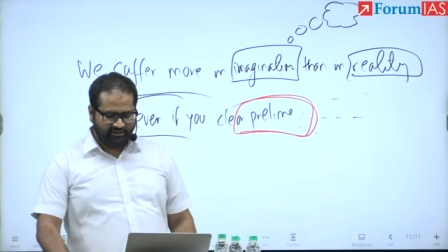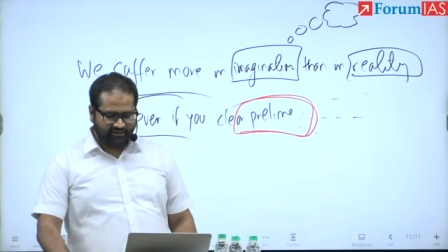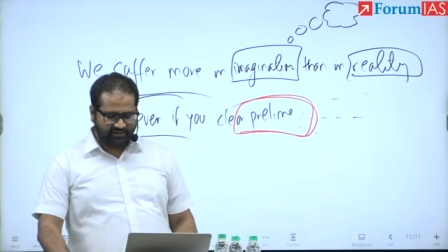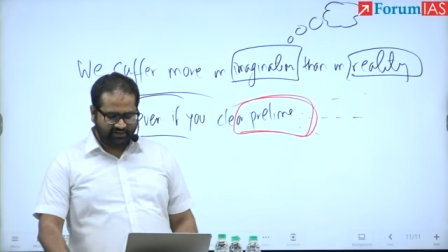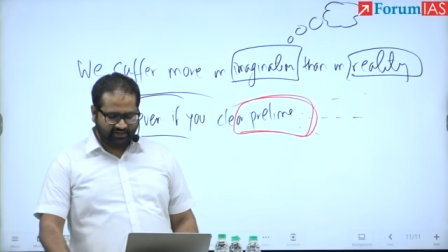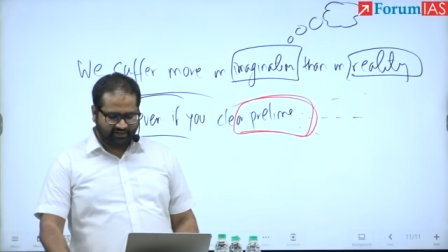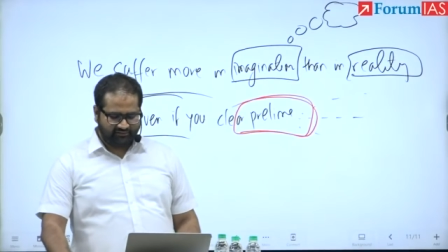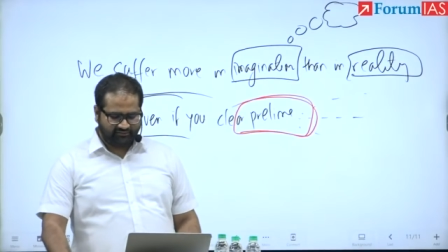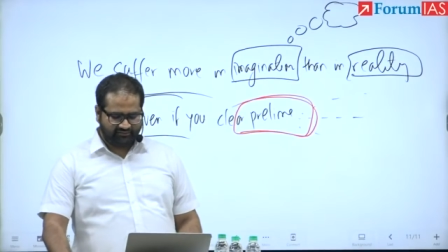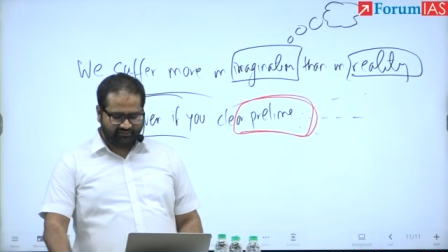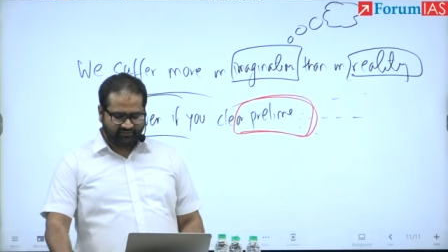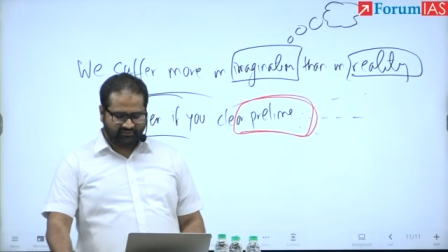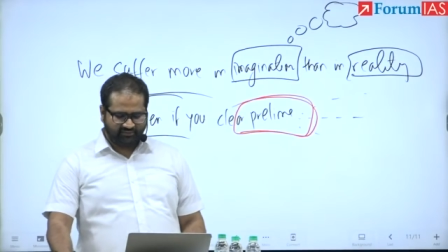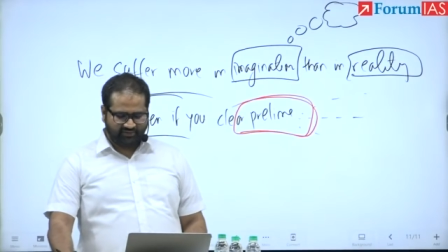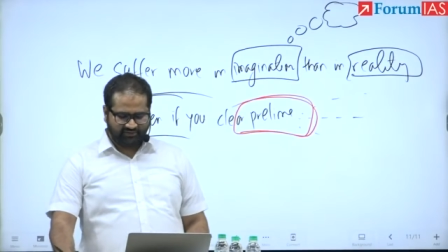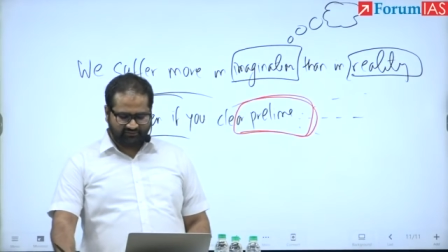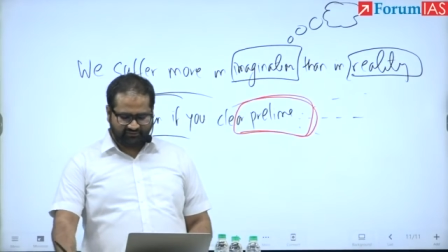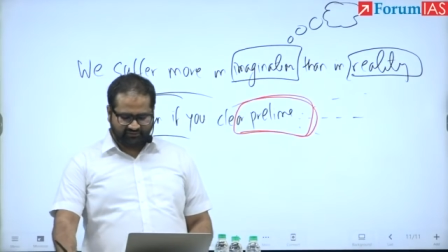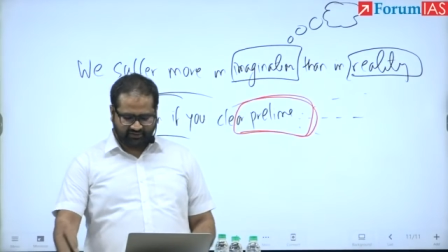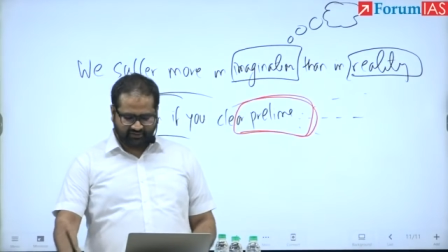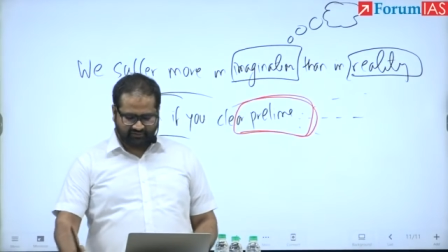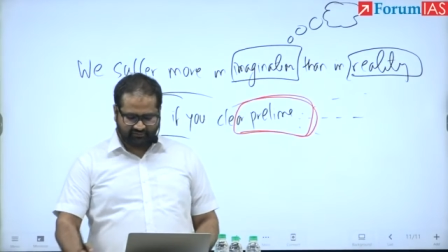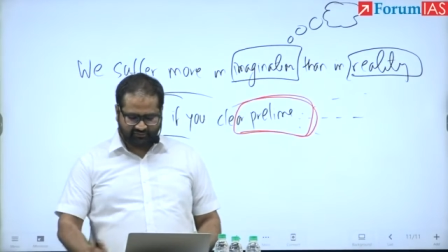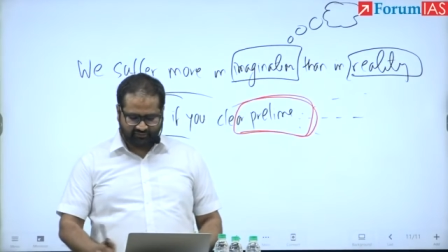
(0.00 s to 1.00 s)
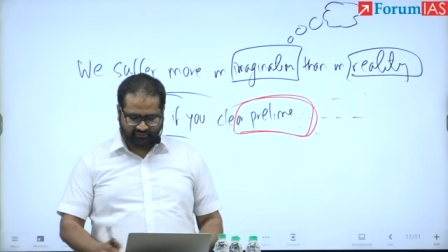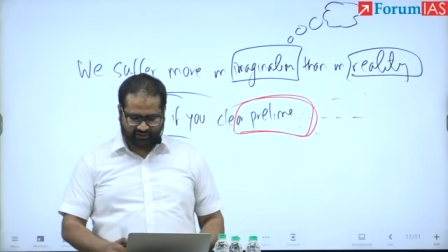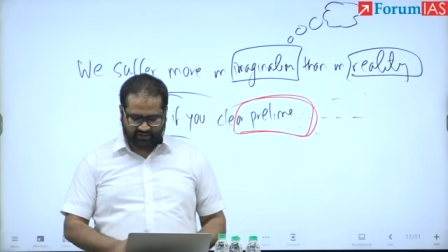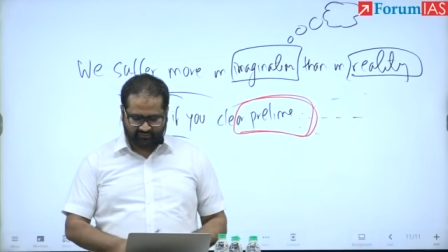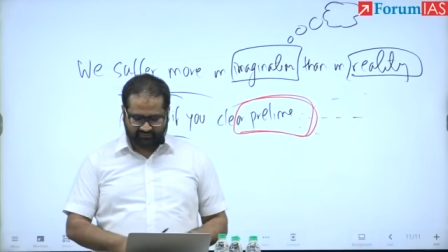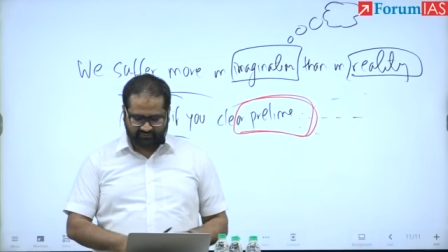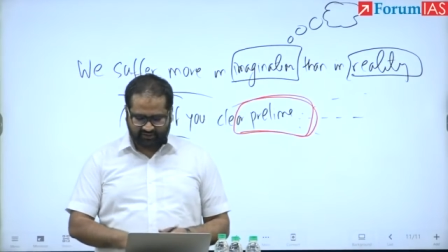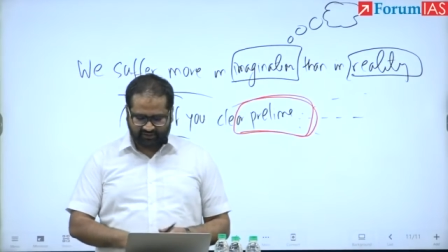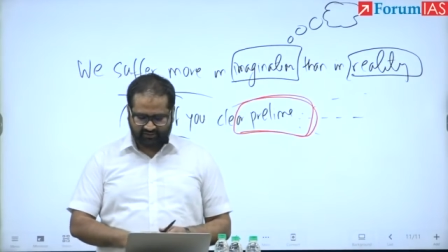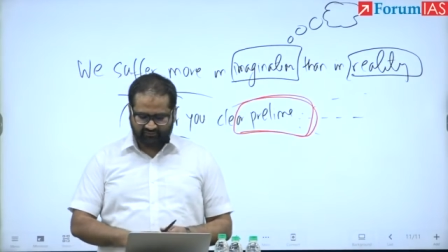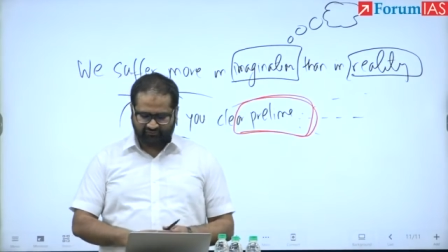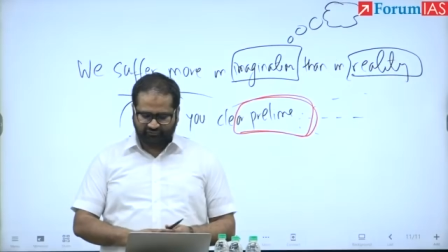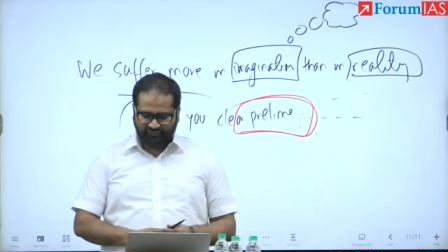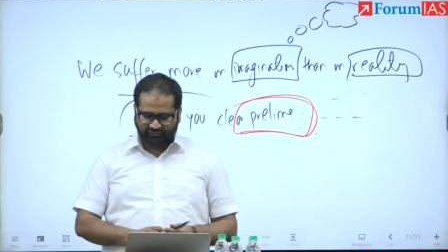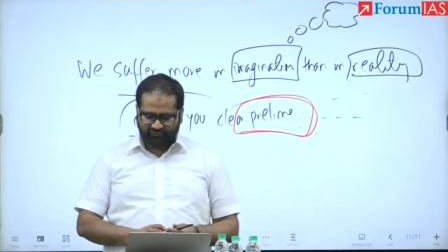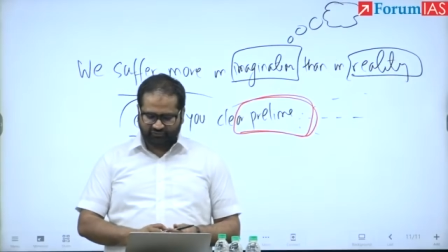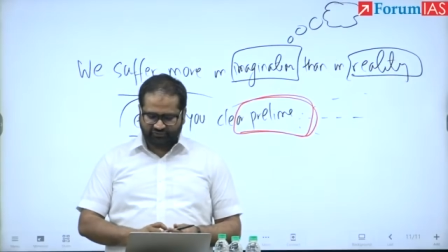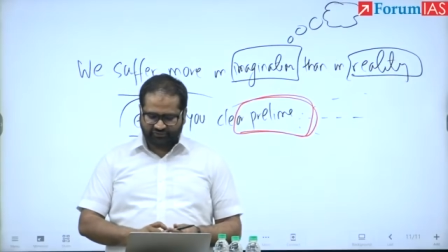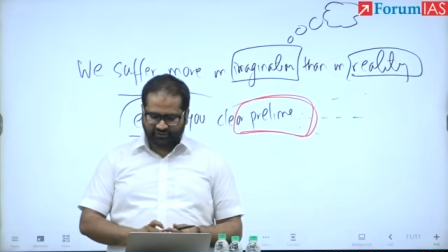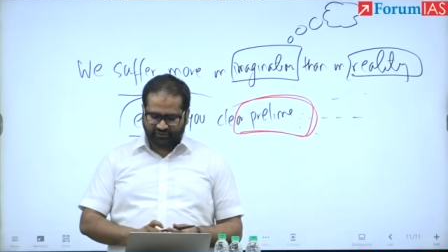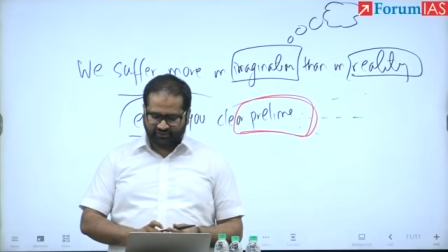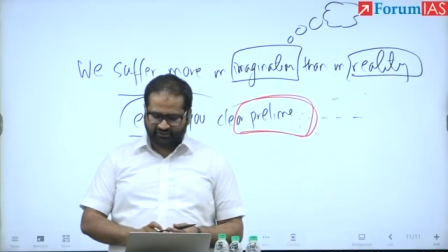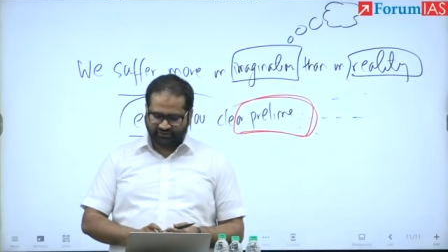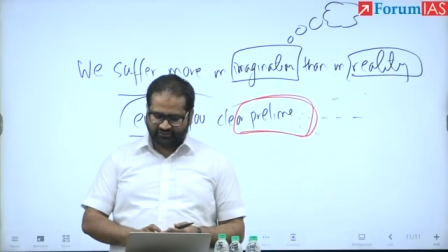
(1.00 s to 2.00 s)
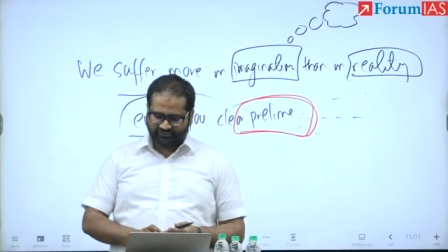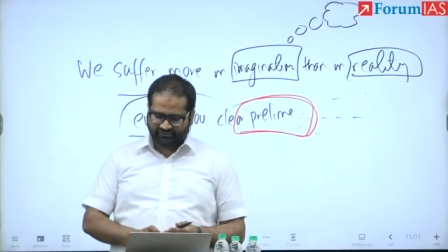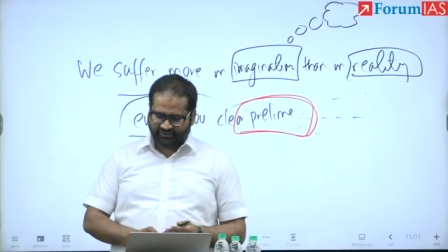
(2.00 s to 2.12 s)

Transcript: yes, Simran Singh, so I'm confused all this